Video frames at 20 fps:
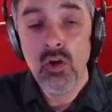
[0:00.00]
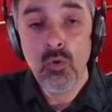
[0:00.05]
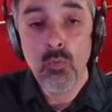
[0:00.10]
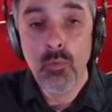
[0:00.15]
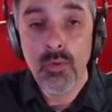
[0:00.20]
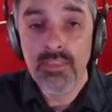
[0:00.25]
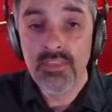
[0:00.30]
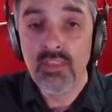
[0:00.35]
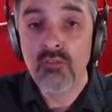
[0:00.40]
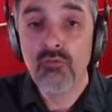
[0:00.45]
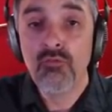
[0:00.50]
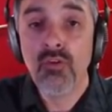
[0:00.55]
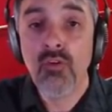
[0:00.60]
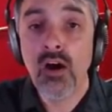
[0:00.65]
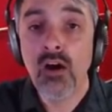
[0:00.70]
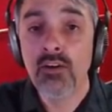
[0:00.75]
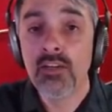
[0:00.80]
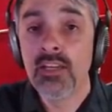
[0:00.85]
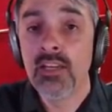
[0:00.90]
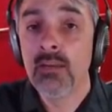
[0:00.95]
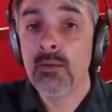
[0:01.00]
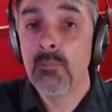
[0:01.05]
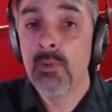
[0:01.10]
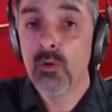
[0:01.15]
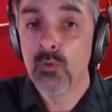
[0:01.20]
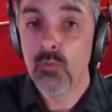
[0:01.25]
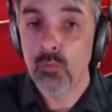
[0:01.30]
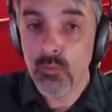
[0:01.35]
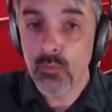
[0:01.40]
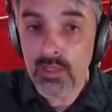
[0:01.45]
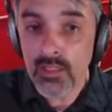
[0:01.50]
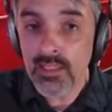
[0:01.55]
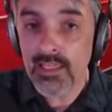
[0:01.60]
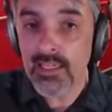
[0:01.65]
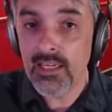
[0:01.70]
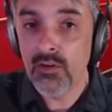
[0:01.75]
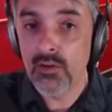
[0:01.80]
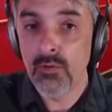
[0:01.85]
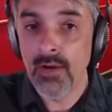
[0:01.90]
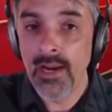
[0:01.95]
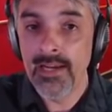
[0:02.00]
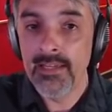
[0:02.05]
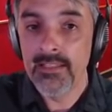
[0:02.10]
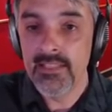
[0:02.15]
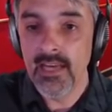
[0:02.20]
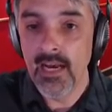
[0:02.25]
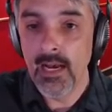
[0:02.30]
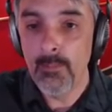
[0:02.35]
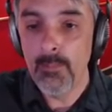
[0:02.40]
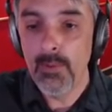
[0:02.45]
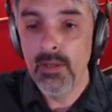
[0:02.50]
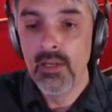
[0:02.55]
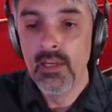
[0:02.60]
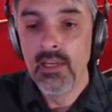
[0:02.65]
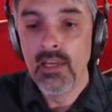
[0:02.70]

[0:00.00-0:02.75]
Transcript: with the volume really cranked up.